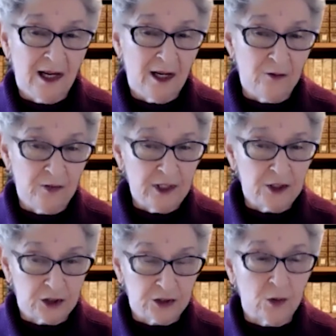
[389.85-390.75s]
of
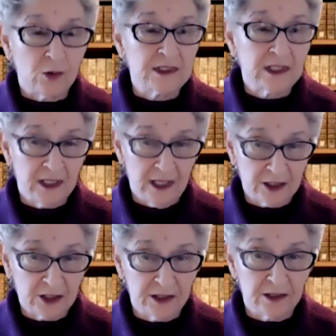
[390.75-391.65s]
each soul's
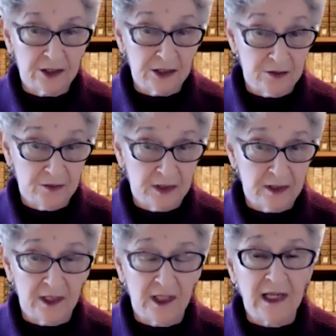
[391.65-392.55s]
connection to
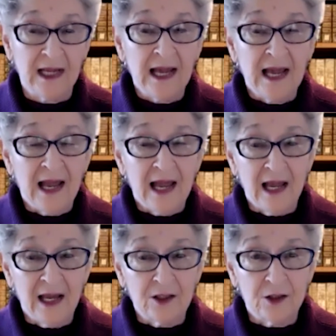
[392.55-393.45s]
divinity
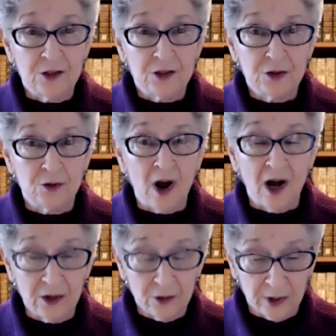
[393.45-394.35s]
and to
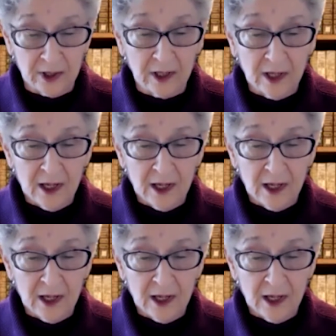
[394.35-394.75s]
honoring